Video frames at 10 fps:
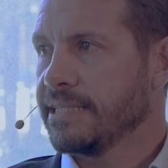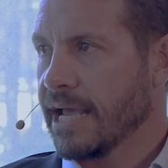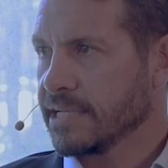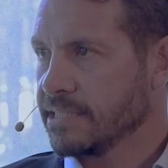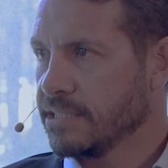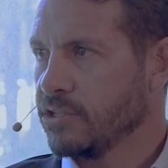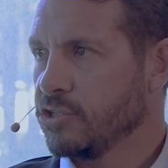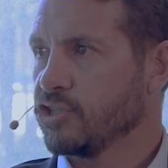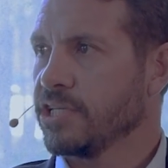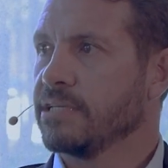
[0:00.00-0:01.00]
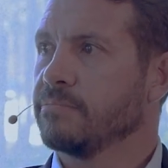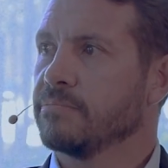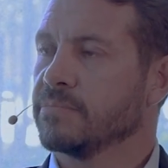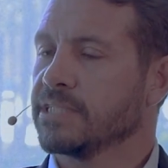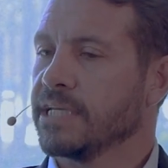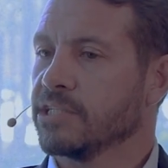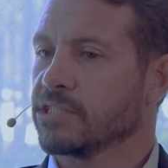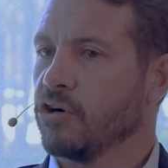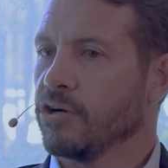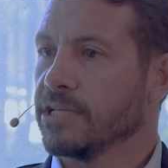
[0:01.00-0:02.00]
tax regimes,
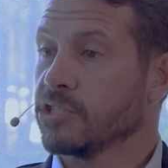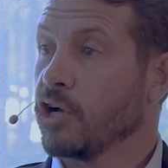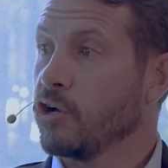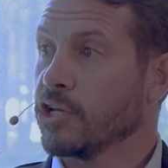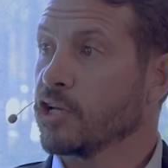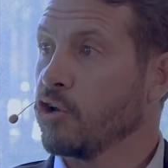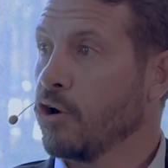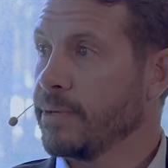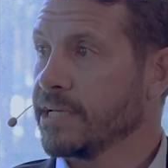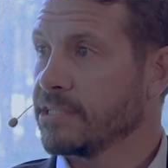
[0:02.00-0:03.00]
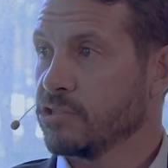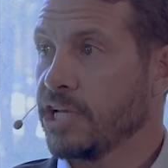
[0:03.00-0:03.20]
it's got its own economic